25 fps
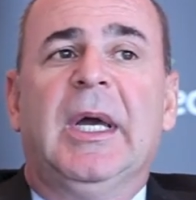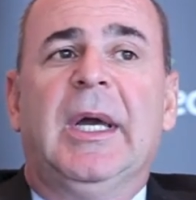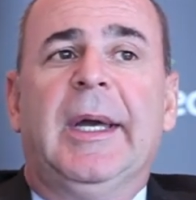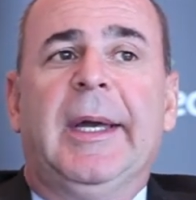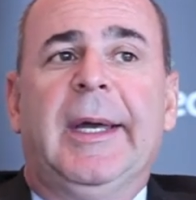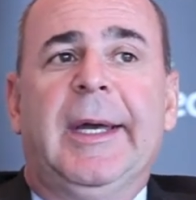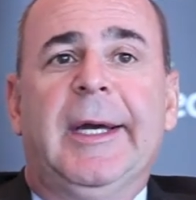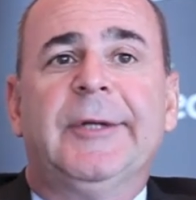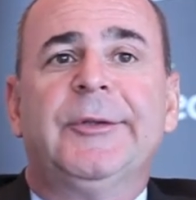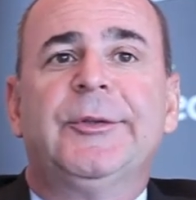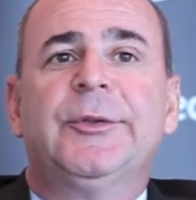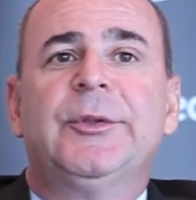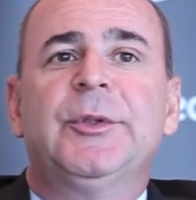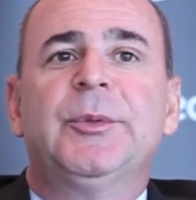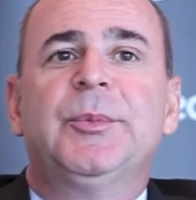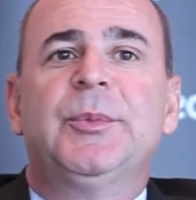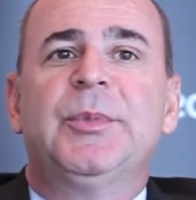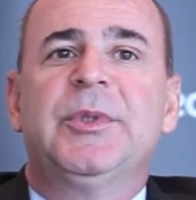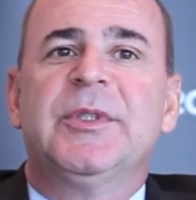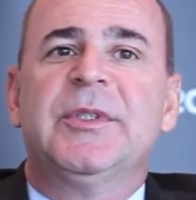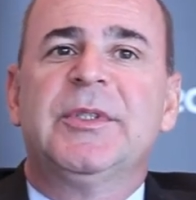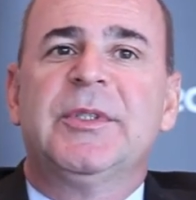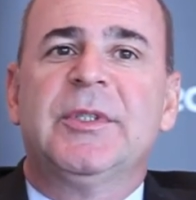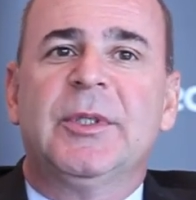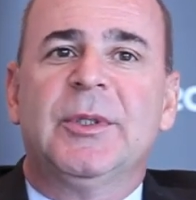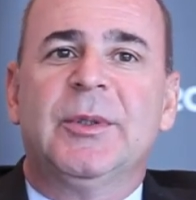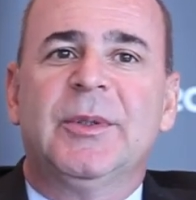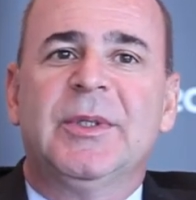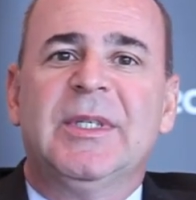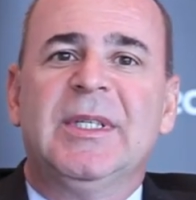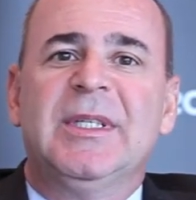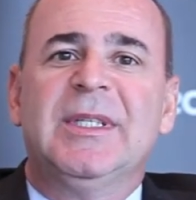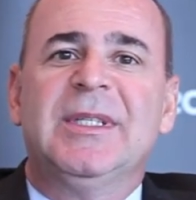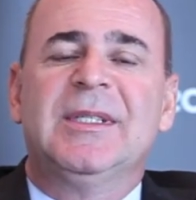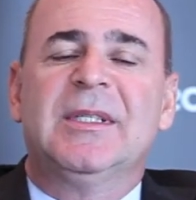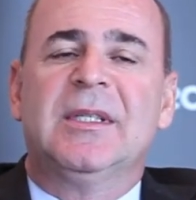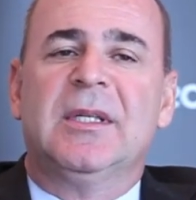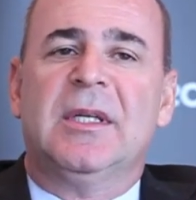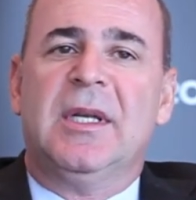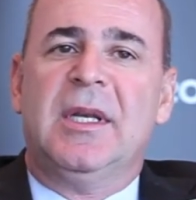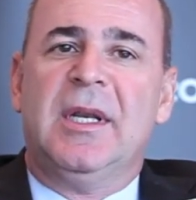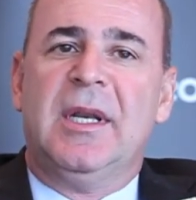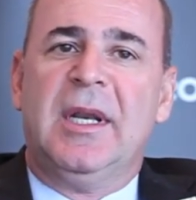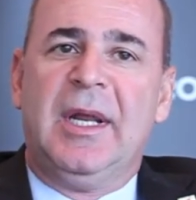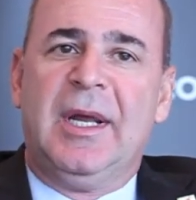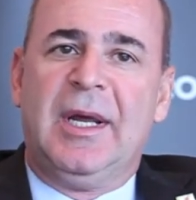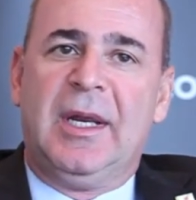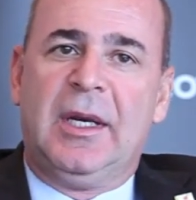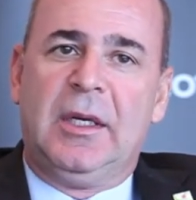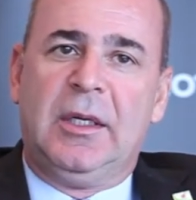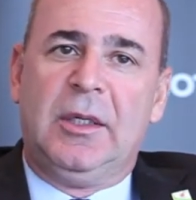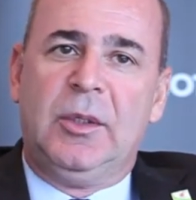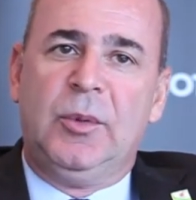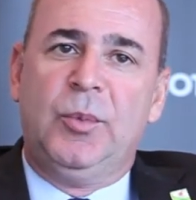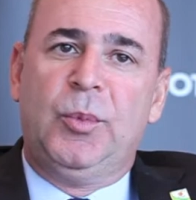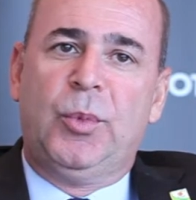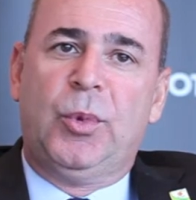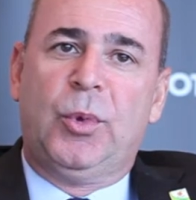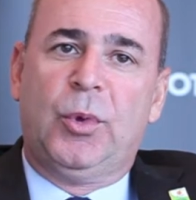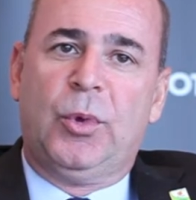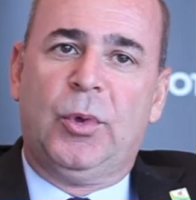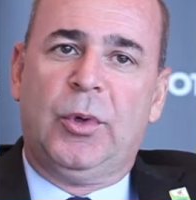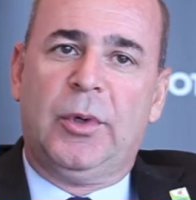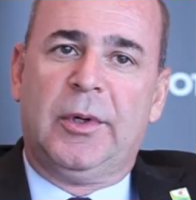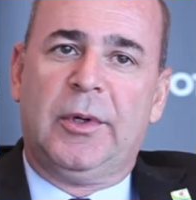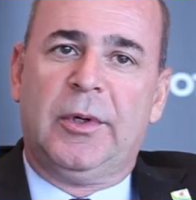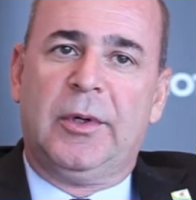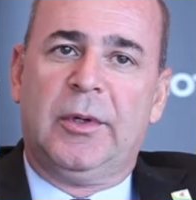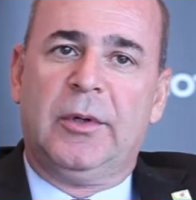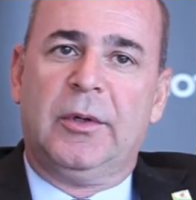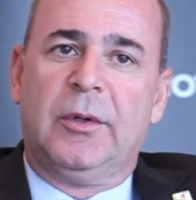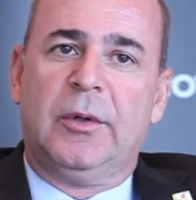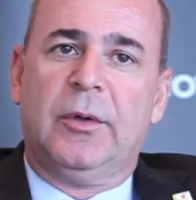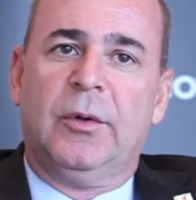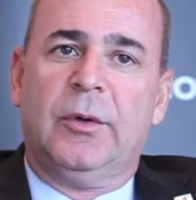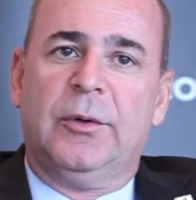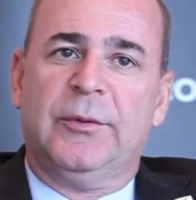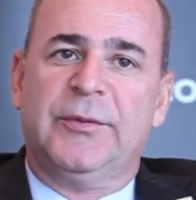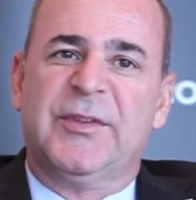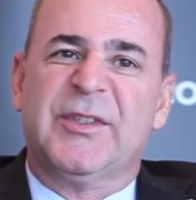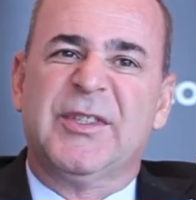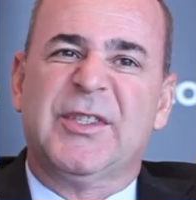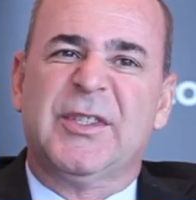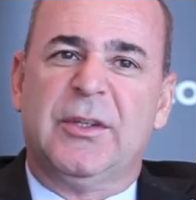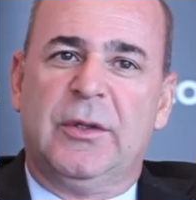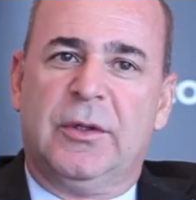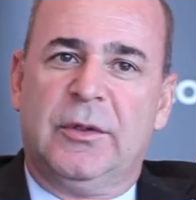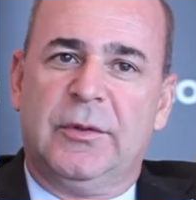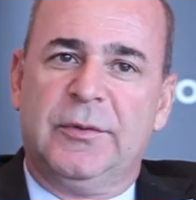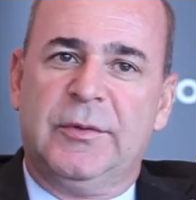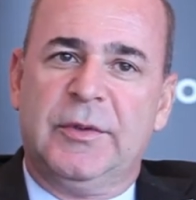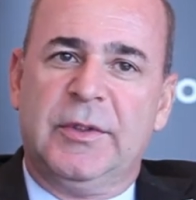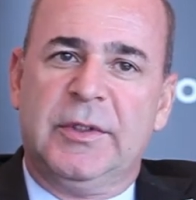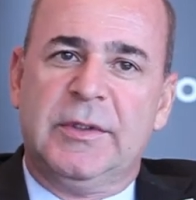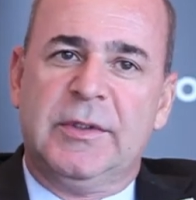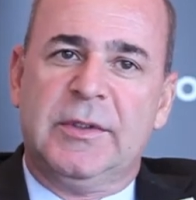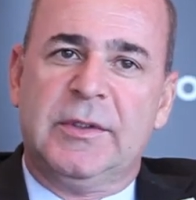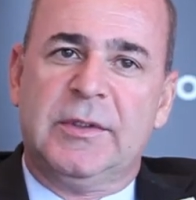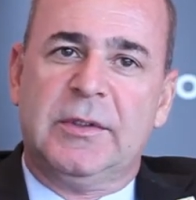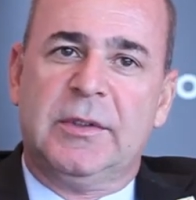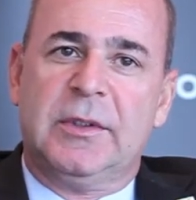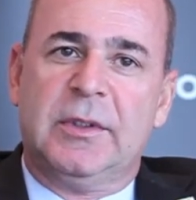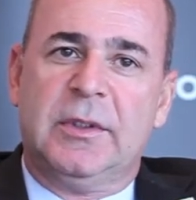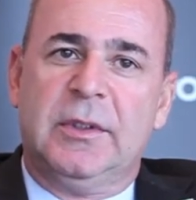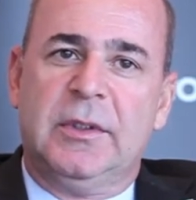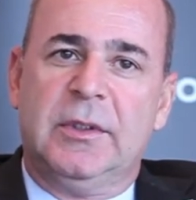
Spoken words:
Actually, Brazil, it's a net importer of service.